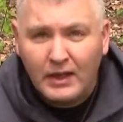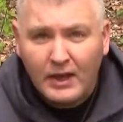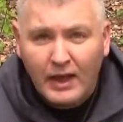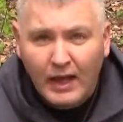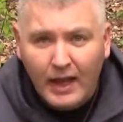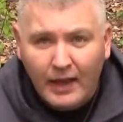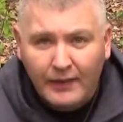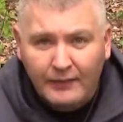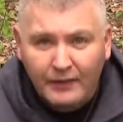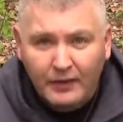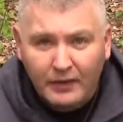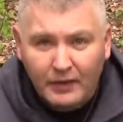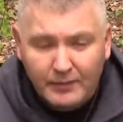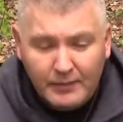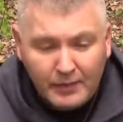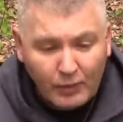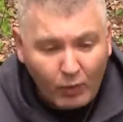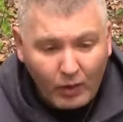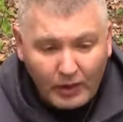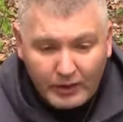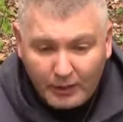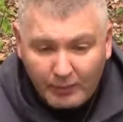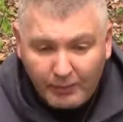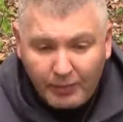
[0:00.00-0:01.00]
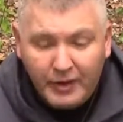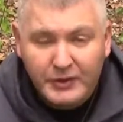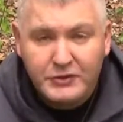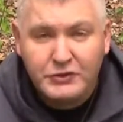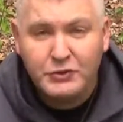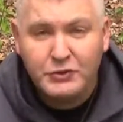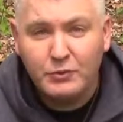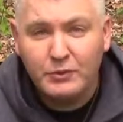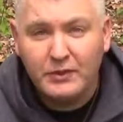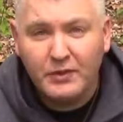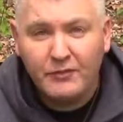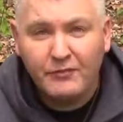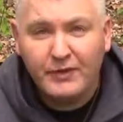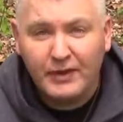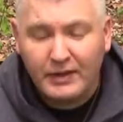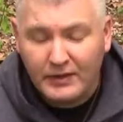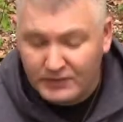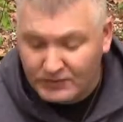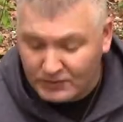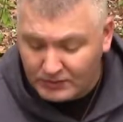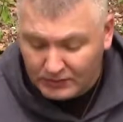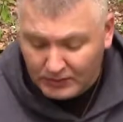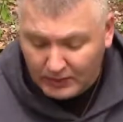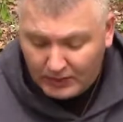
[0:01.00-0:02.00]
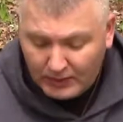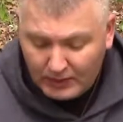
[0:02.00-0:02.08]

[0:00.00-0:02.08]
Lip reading: and they're going to be wanting to punch the face.